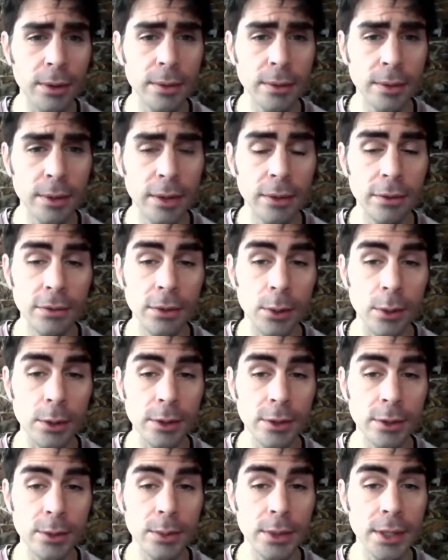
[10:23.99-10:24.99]
which is
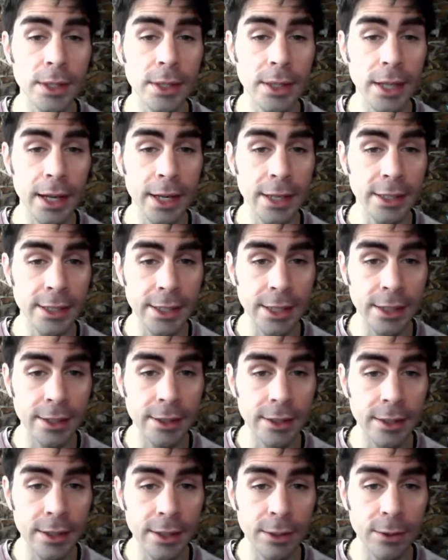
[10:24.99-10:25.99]
important, of
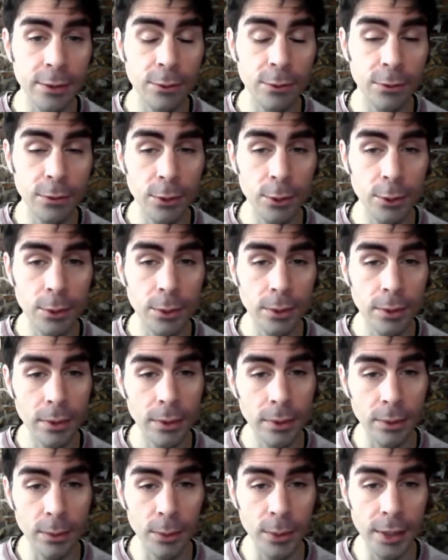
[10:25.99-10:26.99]
course, when
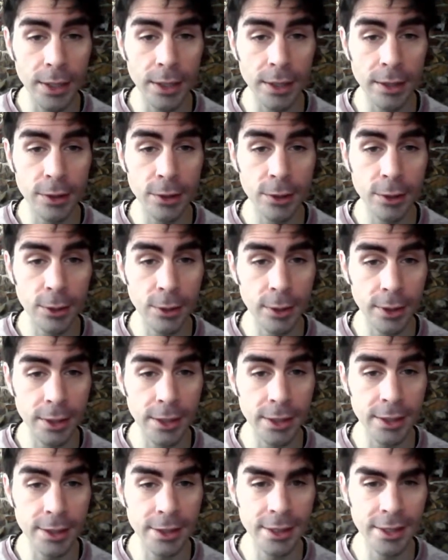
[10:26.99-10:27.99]
digesting food,
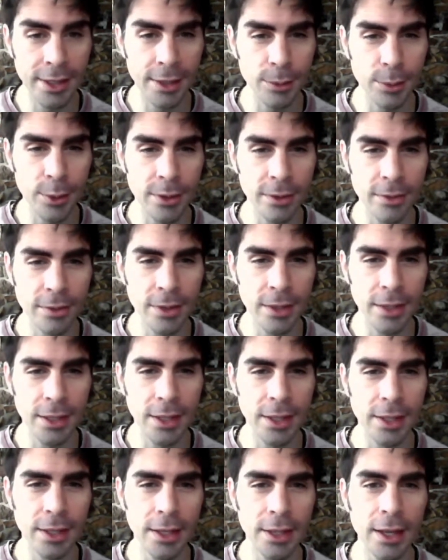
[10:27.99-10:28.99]
when
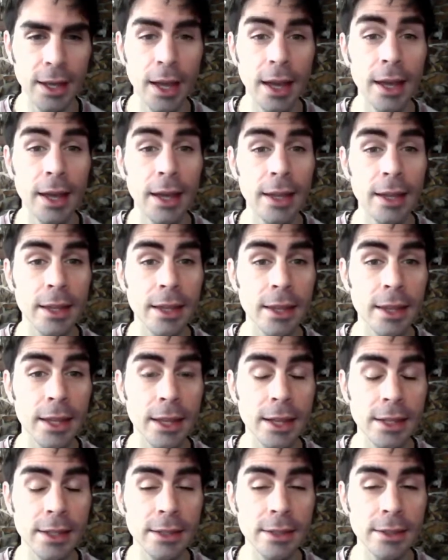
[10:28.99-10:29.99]
enduring some of
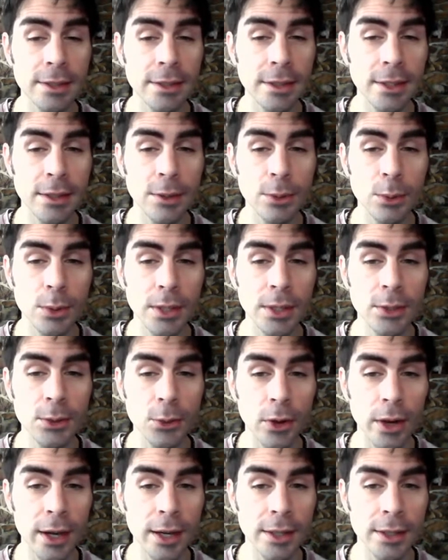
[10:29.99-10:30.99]
the
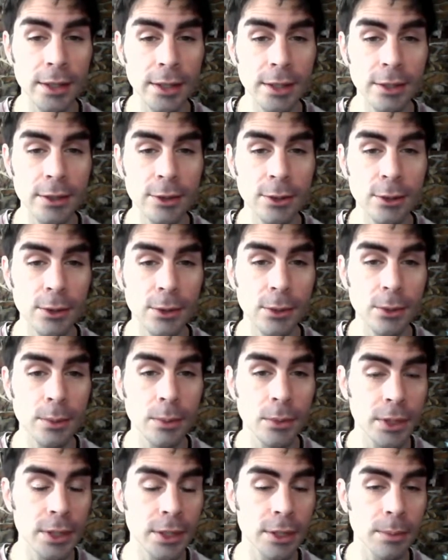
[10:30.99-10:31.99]
things that we
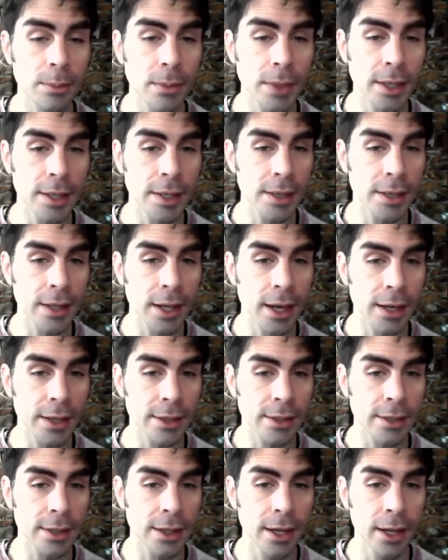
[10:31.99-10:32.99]
try to consume
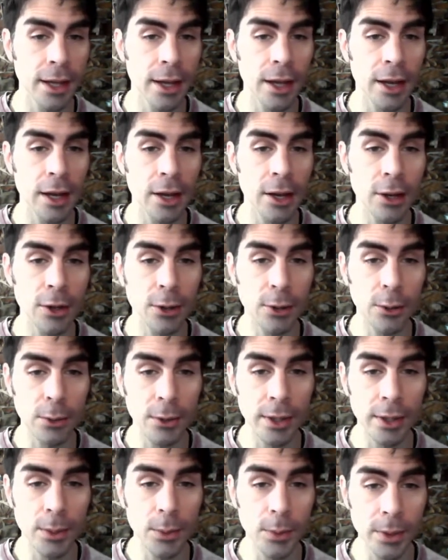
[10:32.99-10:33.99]
which might
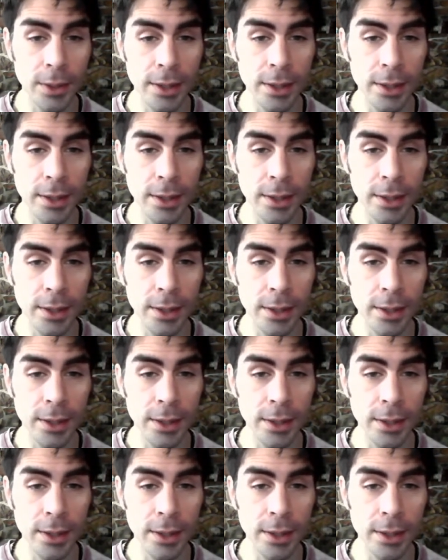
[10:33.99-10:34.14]
not